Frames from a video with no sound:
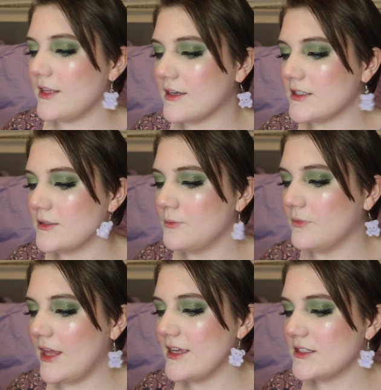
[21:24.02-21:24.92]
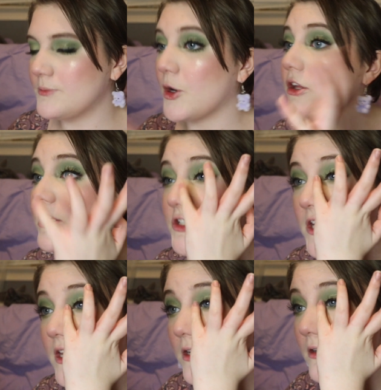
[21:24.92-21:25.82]
like a light sparkly
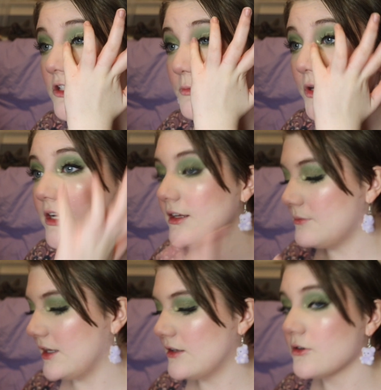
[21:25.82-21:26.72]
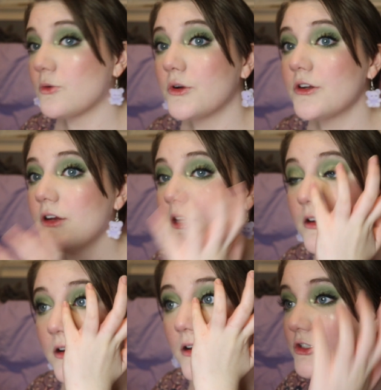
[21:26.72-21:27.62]
shade. Just put it in my inner corner
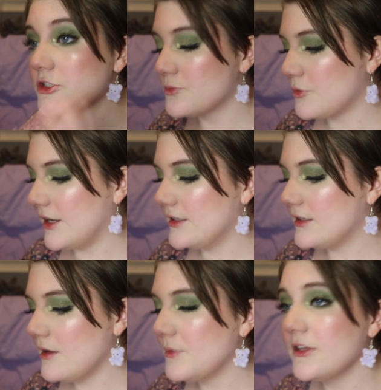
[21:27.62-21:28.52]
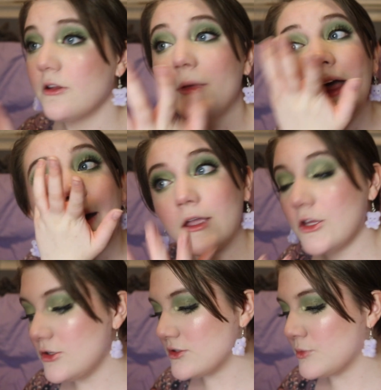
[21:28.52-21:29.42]
here. Just brighten it up a little bit. I
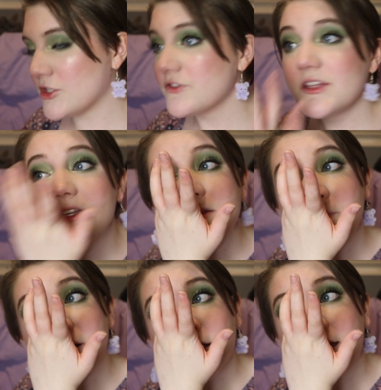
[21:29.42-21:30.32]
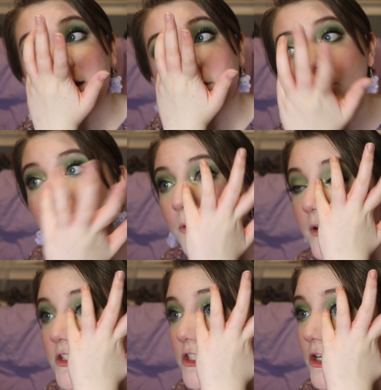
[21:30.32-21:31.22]
could use a brush for this, but again, it's one more
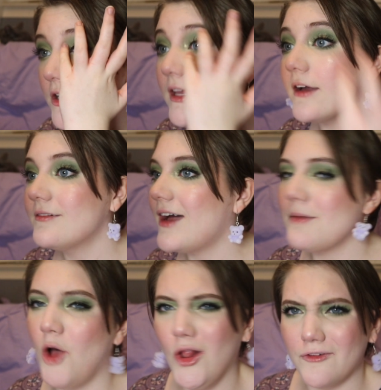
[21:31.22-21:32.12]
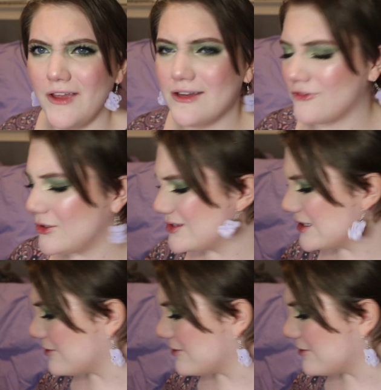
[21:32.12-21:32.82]
brush to dirty. I'm all a fan for using your